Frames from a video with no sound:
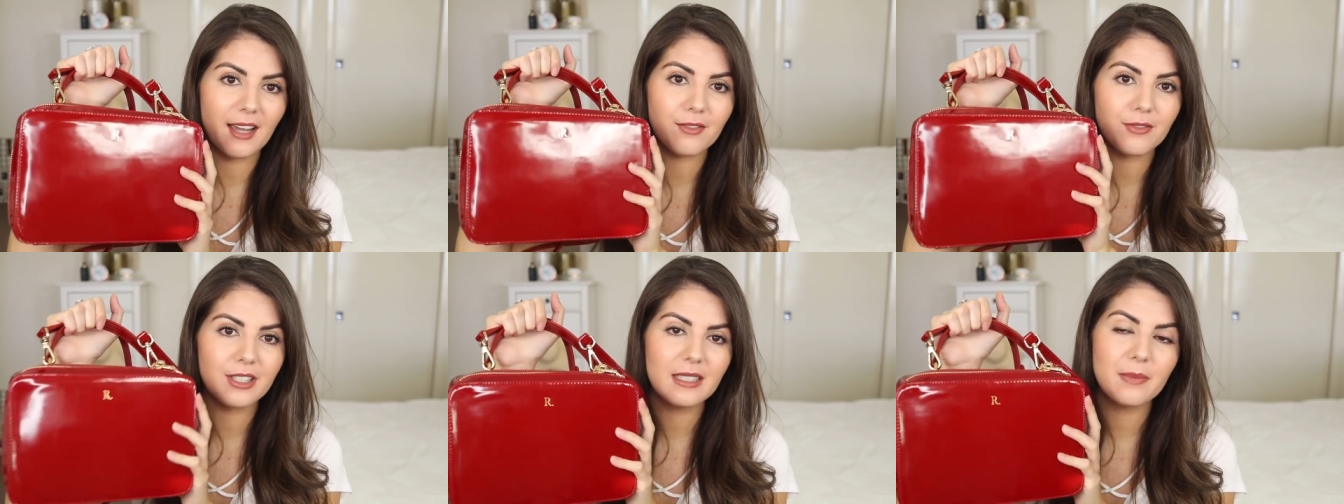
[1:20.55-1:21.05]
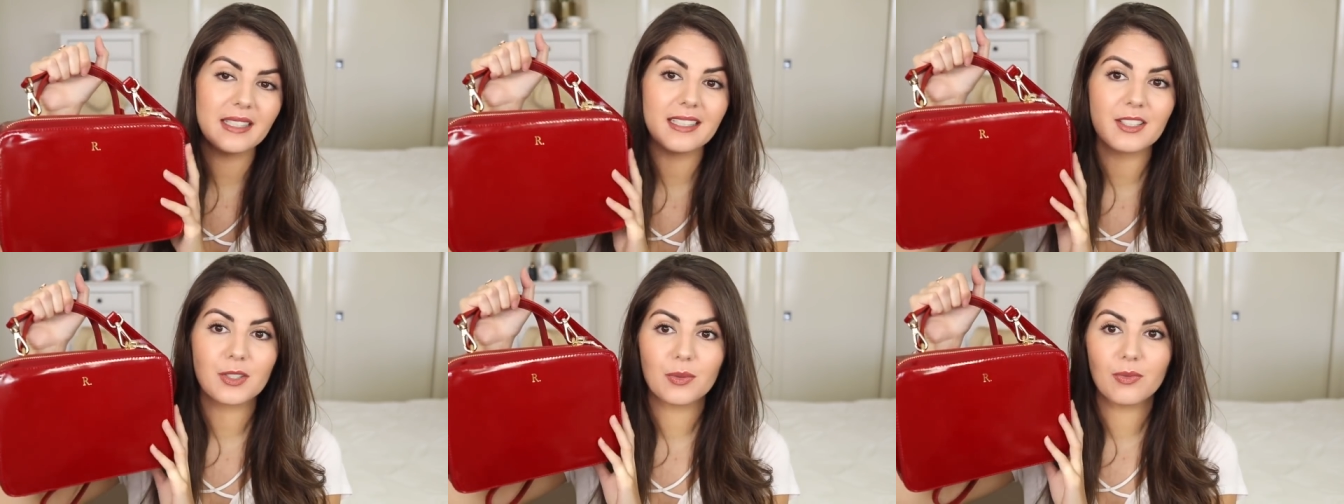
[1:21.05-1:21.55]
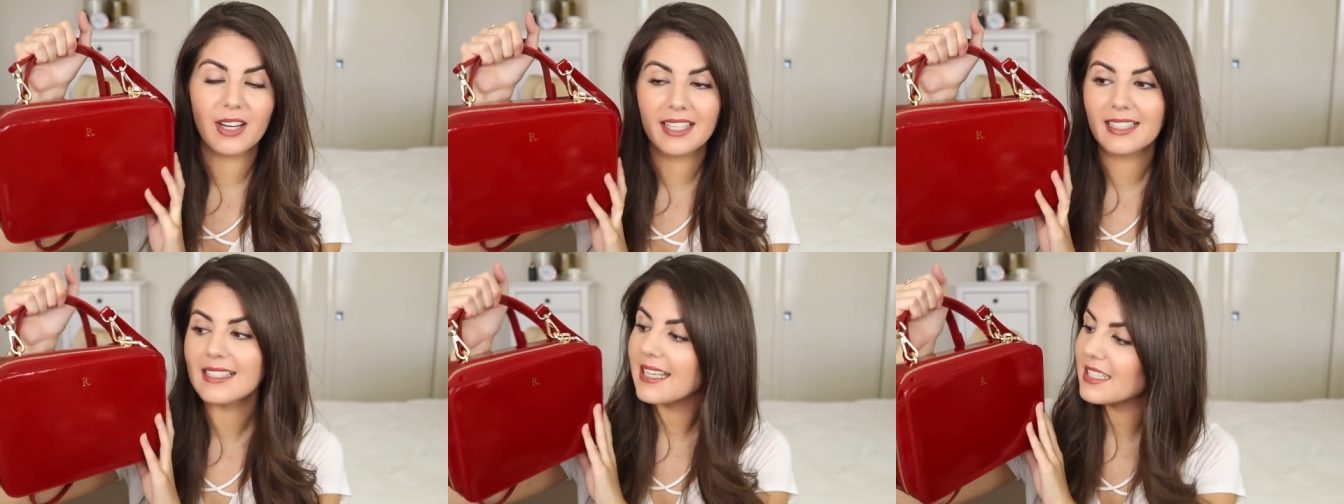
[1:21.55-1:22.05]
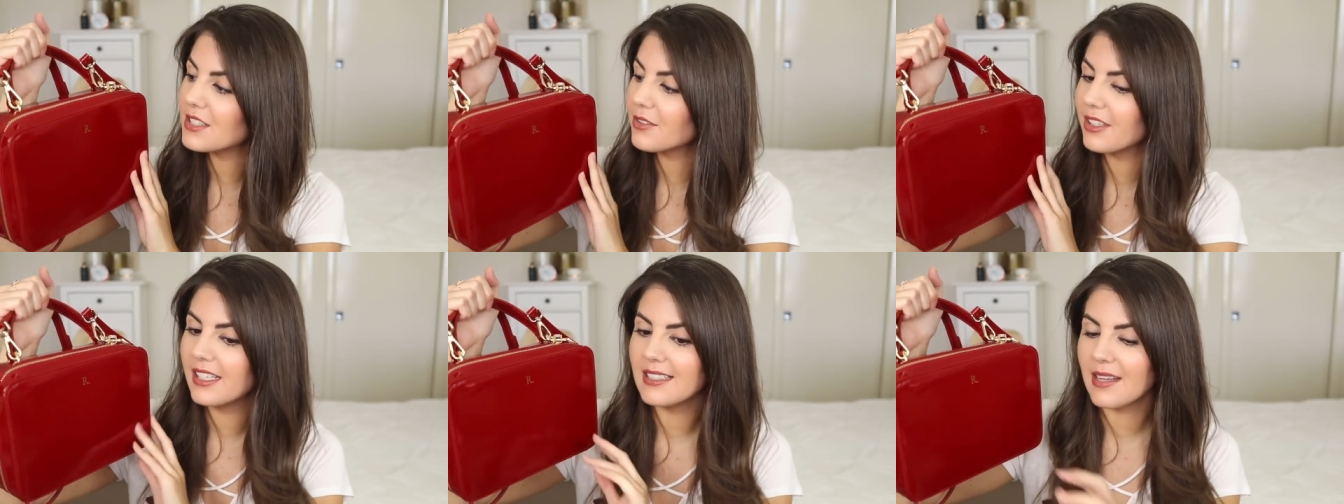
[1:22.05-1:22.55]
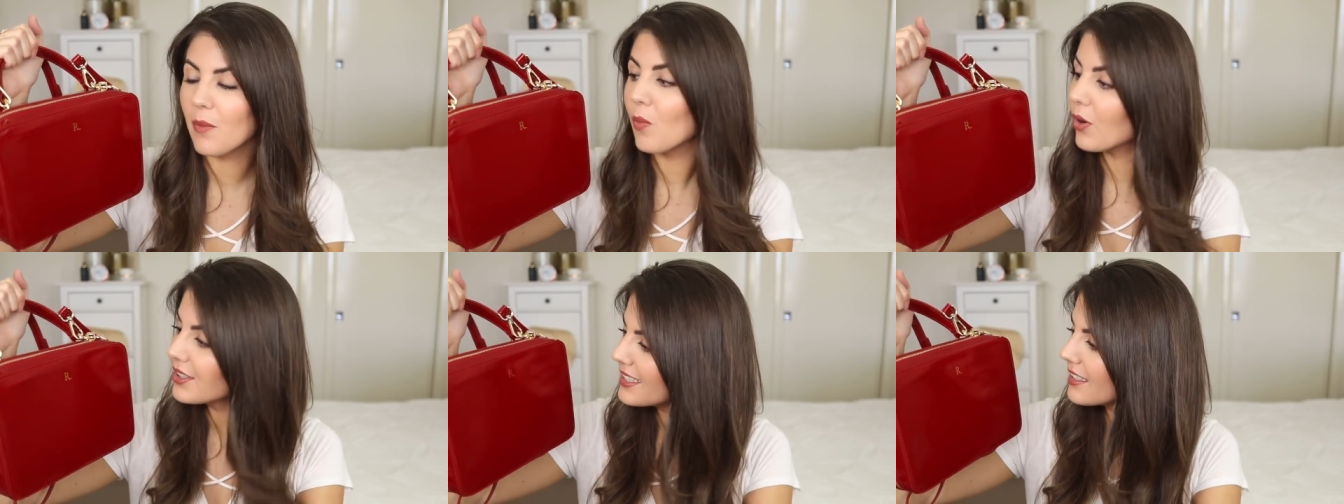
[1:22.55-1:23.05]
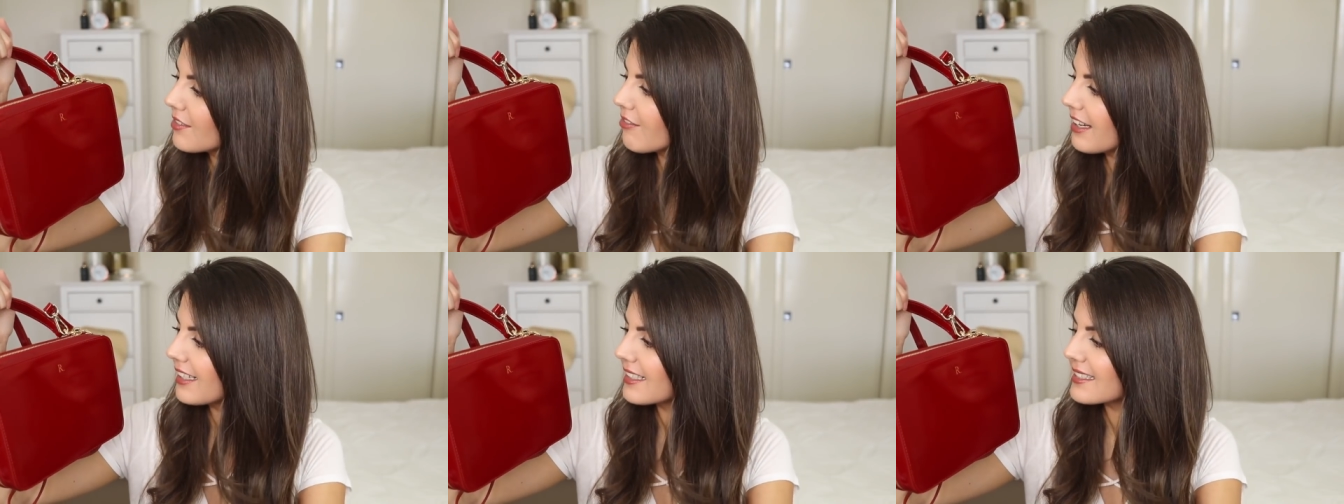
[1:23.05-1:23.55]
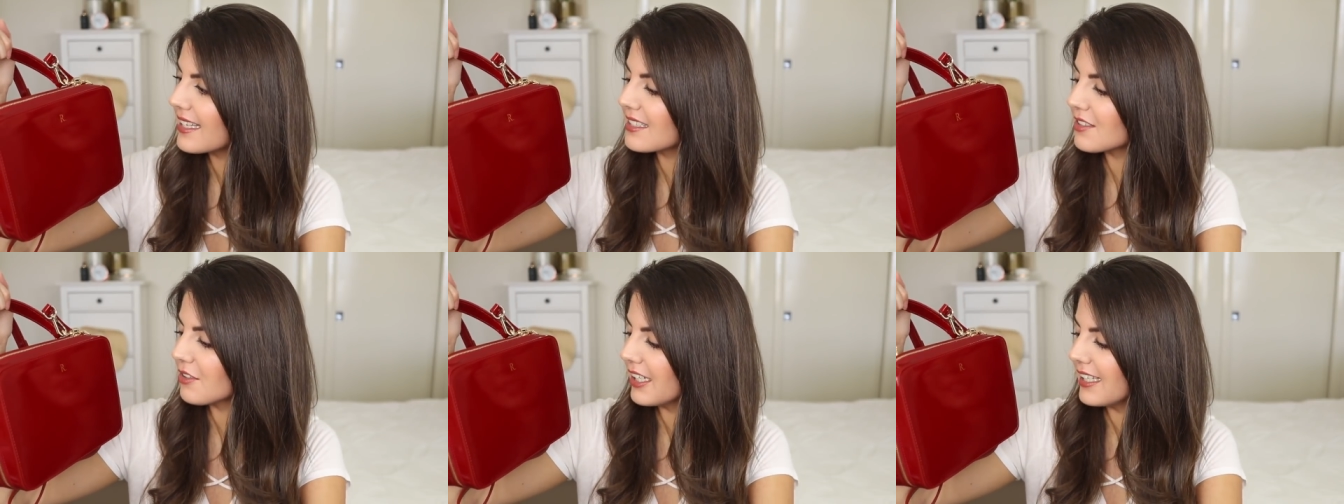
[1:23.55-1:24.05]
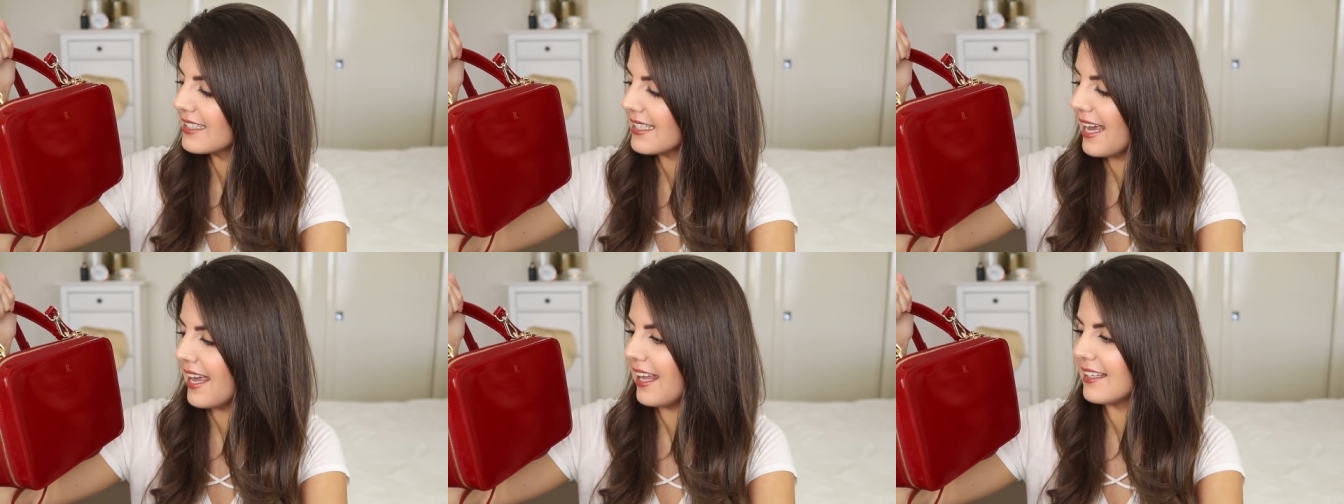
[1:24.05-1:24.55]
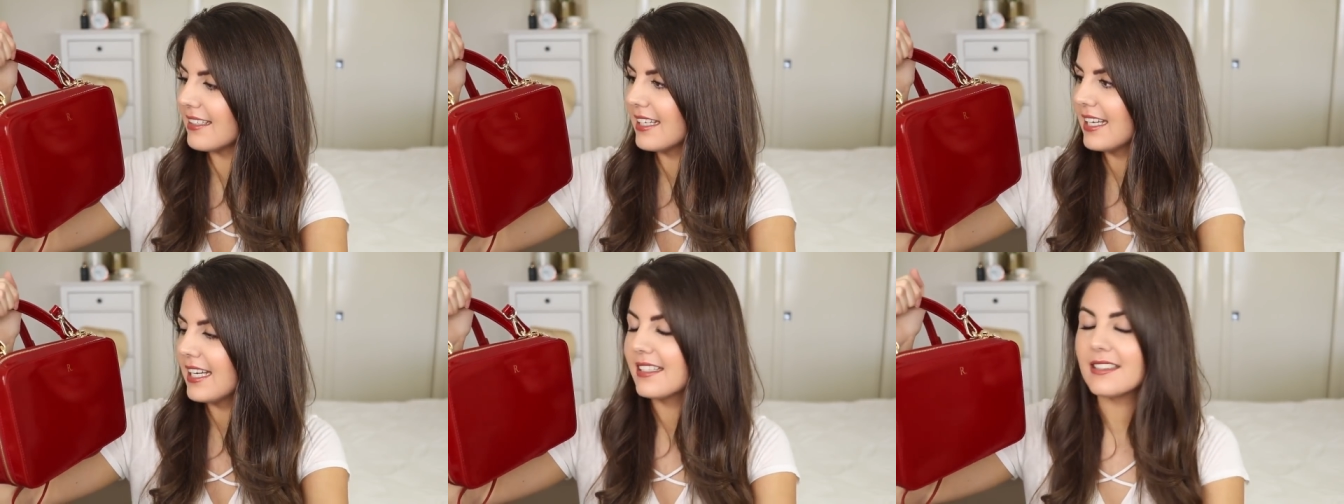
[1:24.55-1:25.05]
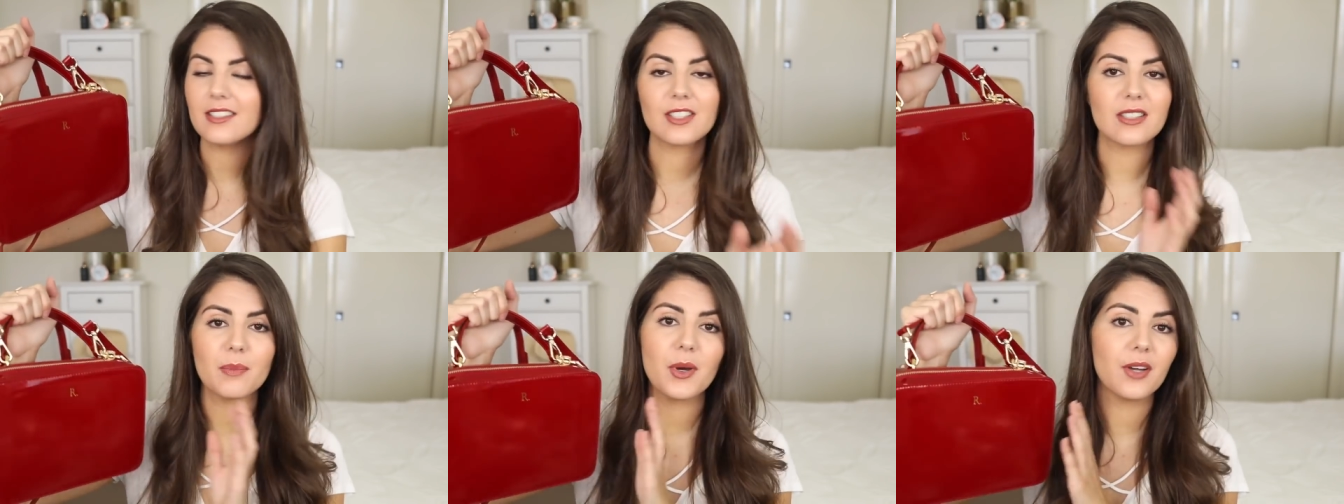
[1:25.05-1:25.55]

I've really been into red accessories and wanting red accessories, and it's just the